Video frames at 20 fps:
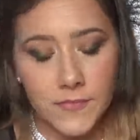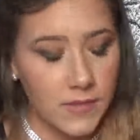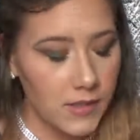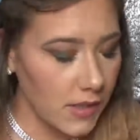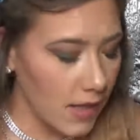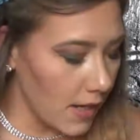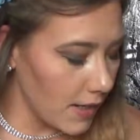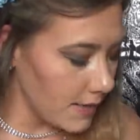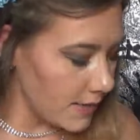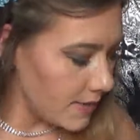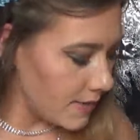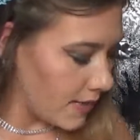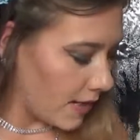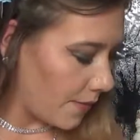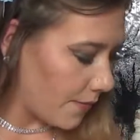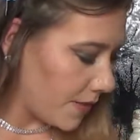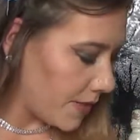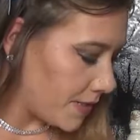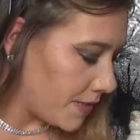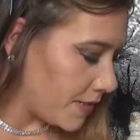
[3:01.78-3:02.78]
God
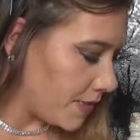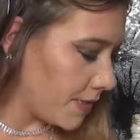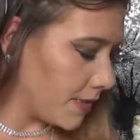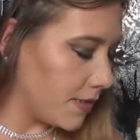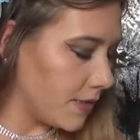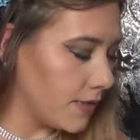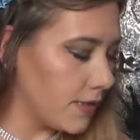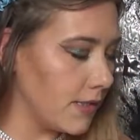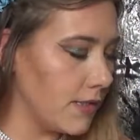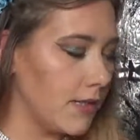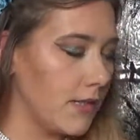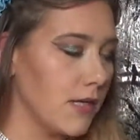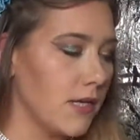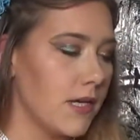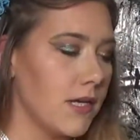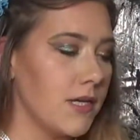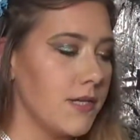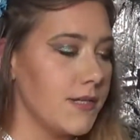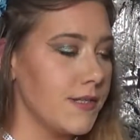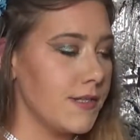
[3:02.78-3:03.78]
damn it.
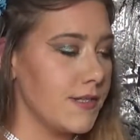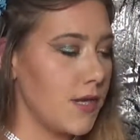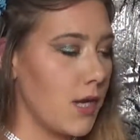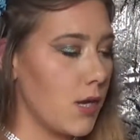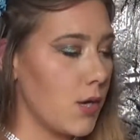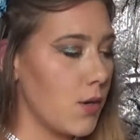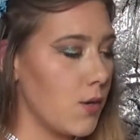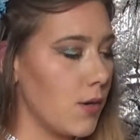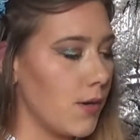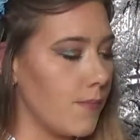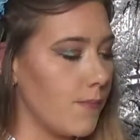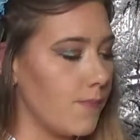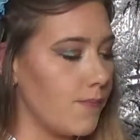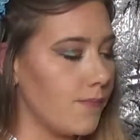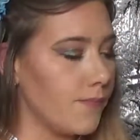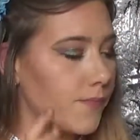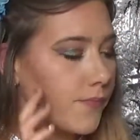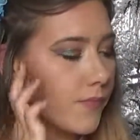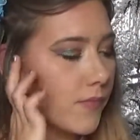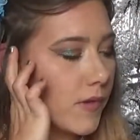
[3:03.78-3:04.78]
So
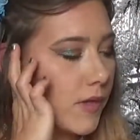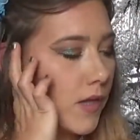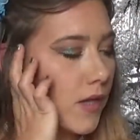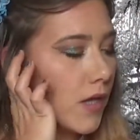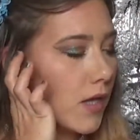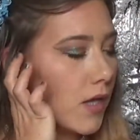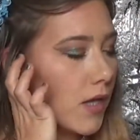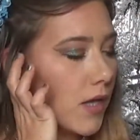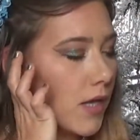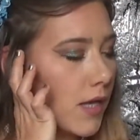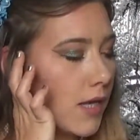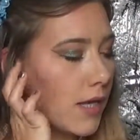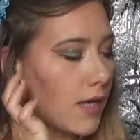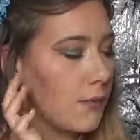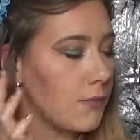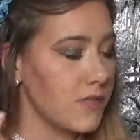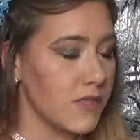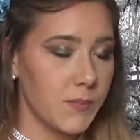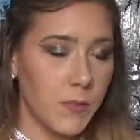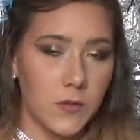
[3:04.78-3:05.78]

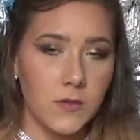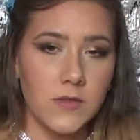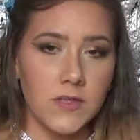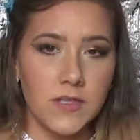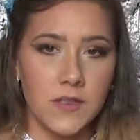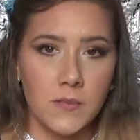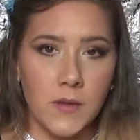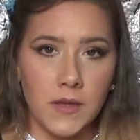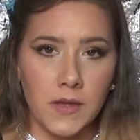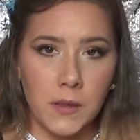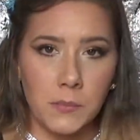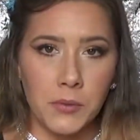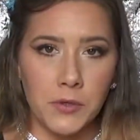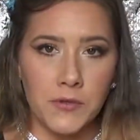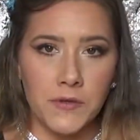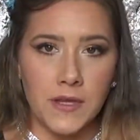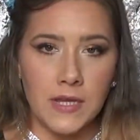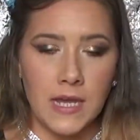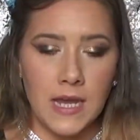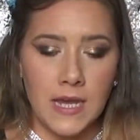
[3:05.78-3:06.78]
it was supposed to smell like
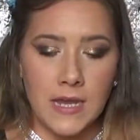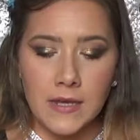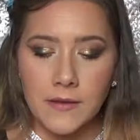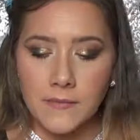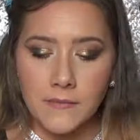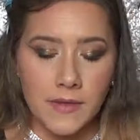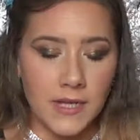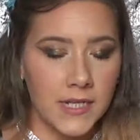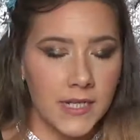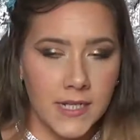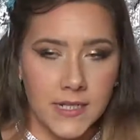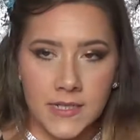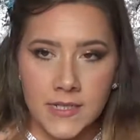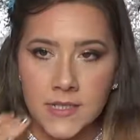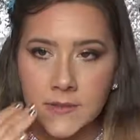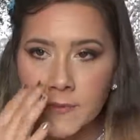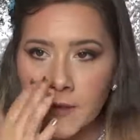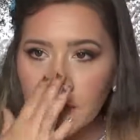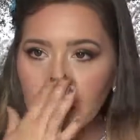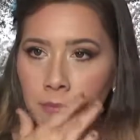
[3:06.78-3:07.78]
birthday cake. It doesn't
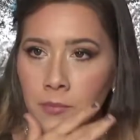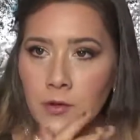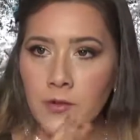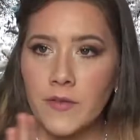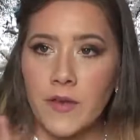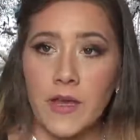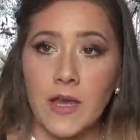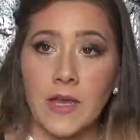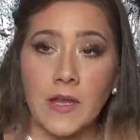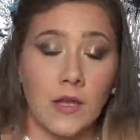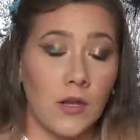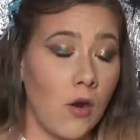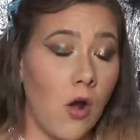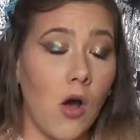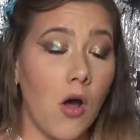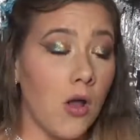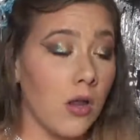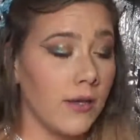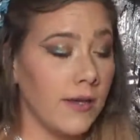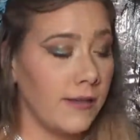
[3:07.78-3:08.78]
smell like birthday cake at
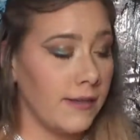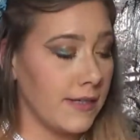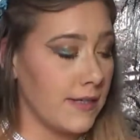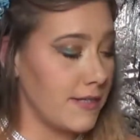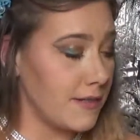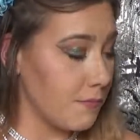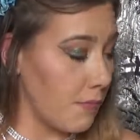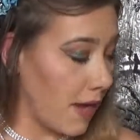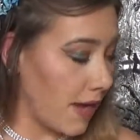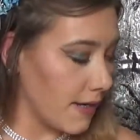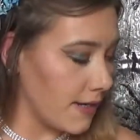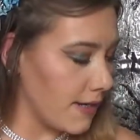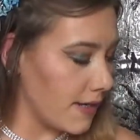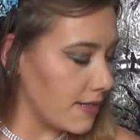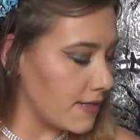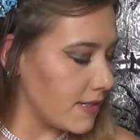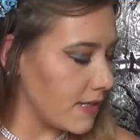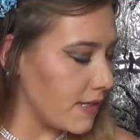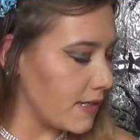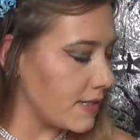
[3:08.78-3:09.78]
all. At least mine
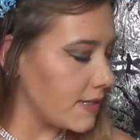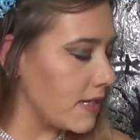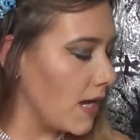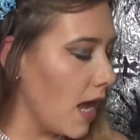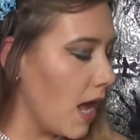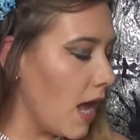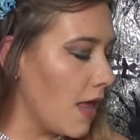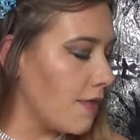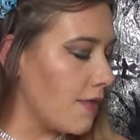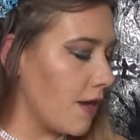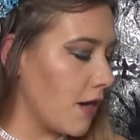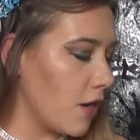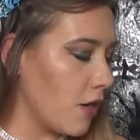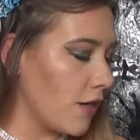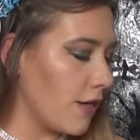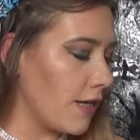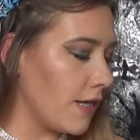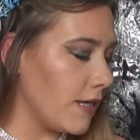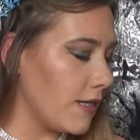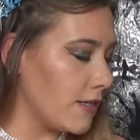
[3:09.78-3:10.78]
doesn't.
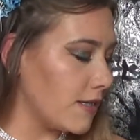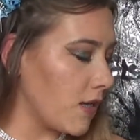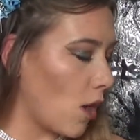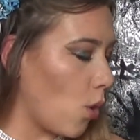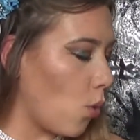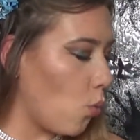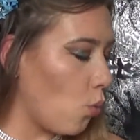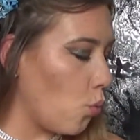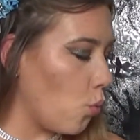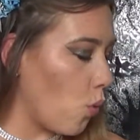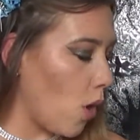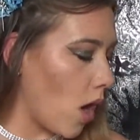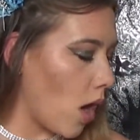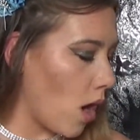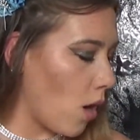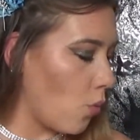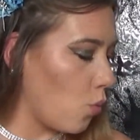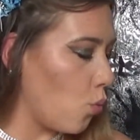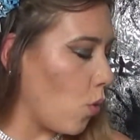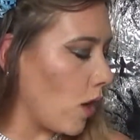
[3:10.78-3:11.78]
There is
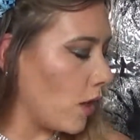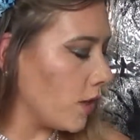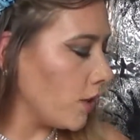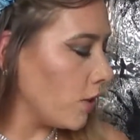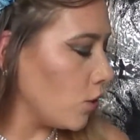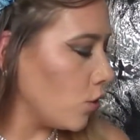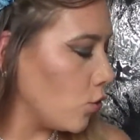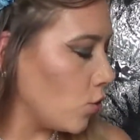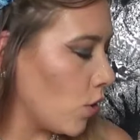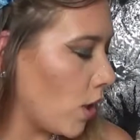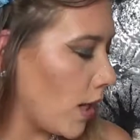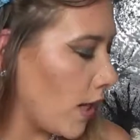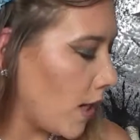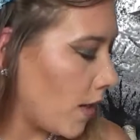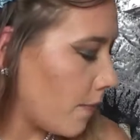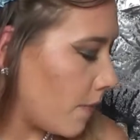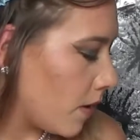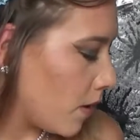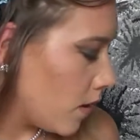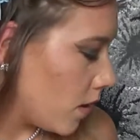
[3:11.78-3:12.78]
1
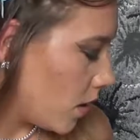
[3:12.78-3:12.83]
gram.